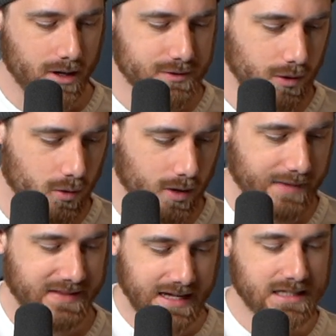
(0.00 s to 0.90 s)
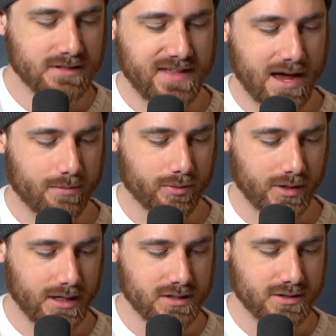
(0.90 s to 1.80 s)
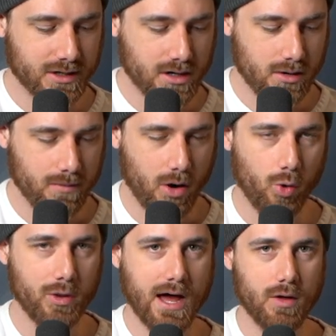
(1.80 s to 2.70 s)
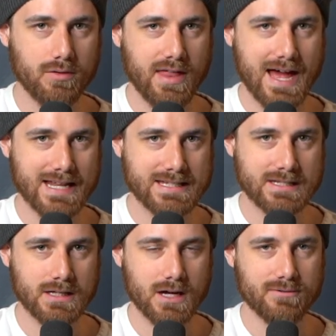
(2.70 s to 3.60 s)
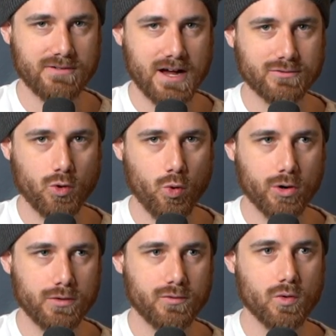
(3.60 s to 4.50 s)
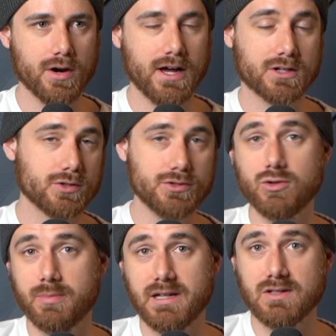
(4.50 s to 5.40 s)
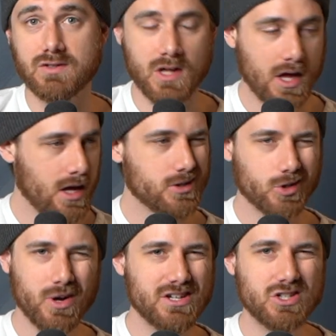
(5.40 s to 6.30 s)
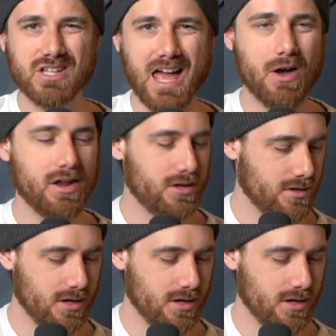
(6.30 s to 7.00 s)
So at the end of that bridge, they're going to hold out that 5 chord for an extra 2 beats. So go ahead and just count it.